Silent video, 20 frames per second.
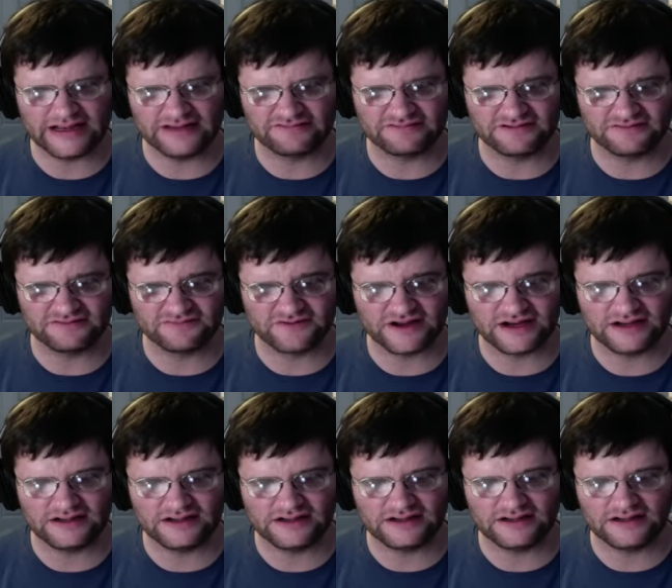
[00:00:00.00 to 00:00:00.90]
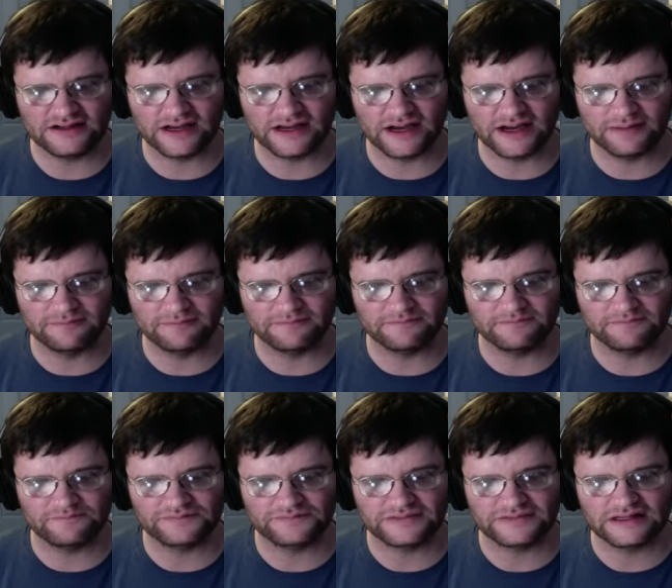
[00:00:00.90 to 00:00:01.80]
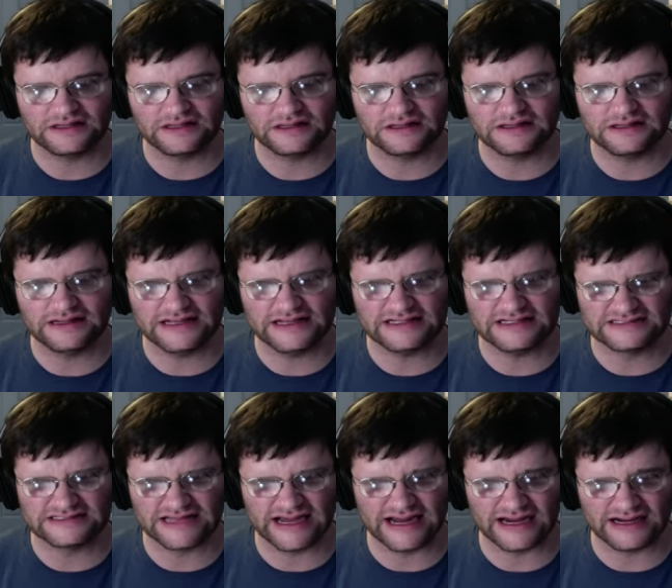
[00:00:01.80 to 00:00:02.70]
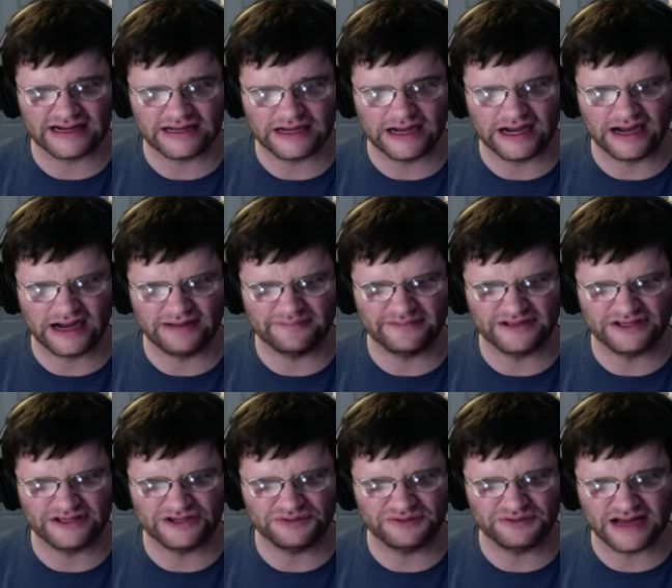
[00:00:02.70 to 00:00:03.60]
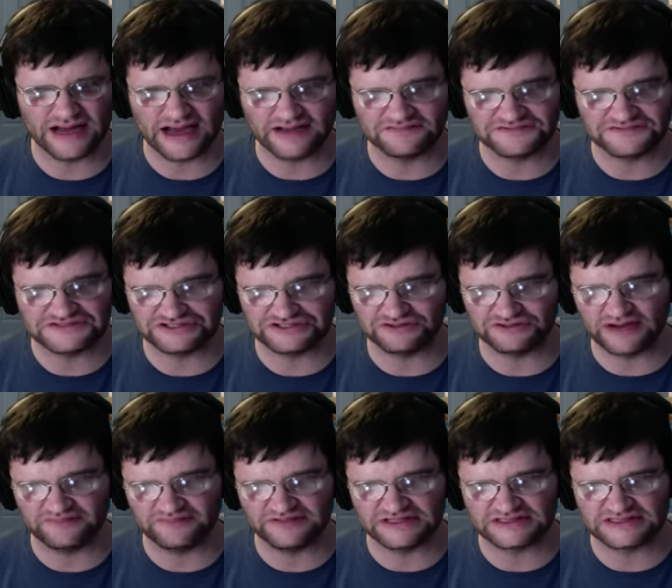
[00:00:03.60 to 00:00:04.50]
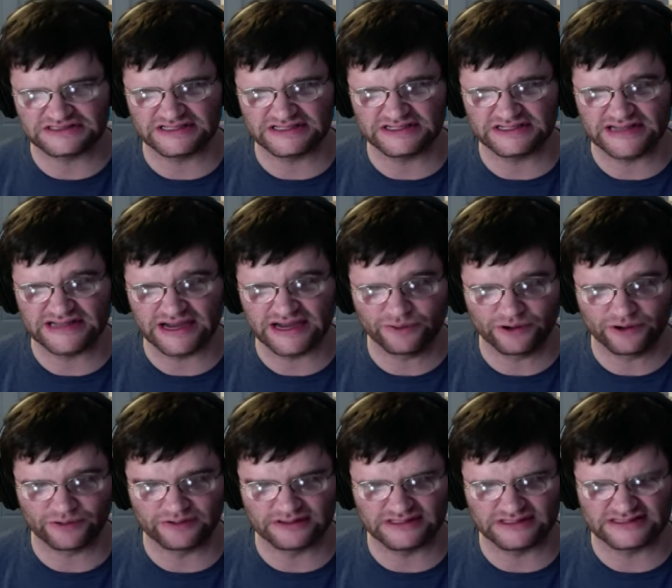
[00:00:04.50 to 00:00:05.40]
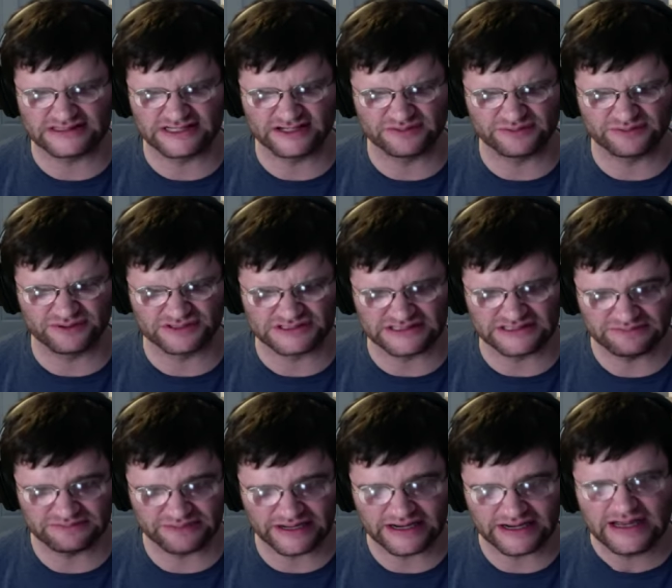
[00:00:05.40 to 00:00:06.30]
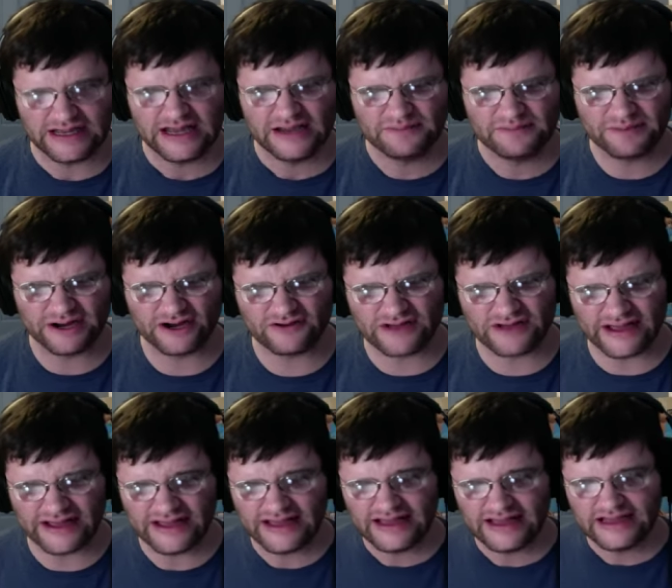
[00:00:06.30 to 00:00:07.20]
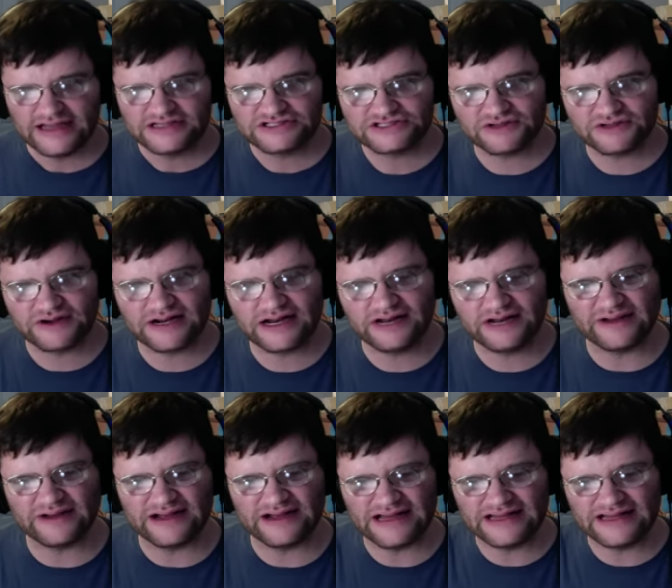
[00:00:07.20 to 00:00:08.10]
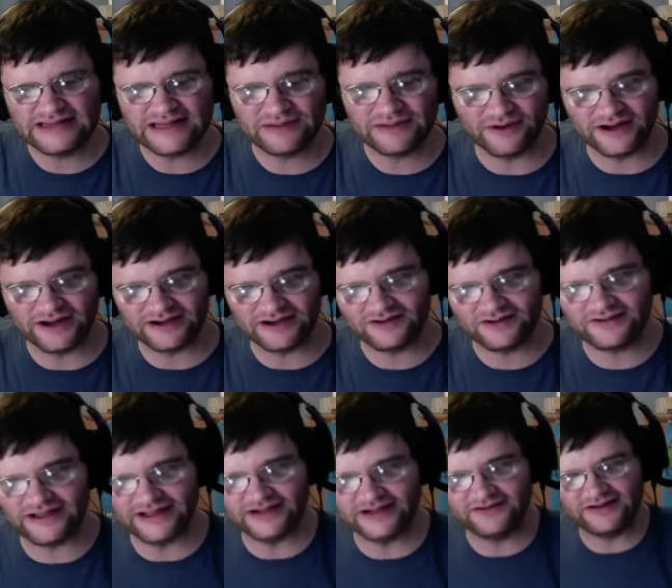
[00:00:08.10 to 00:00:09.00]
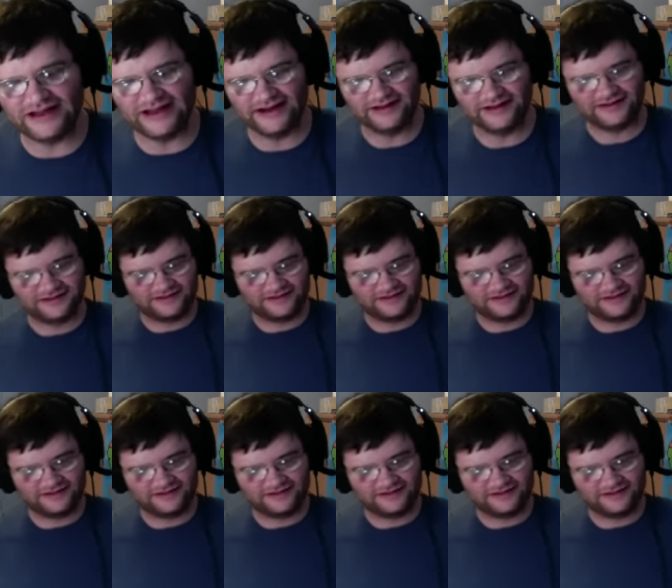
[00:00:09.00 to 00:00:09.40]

If the friend um, needs that, um, you would have to obviously network with this other person. But but okay. Mm-hmm. So at any rate, and then what? Okay, go ahead.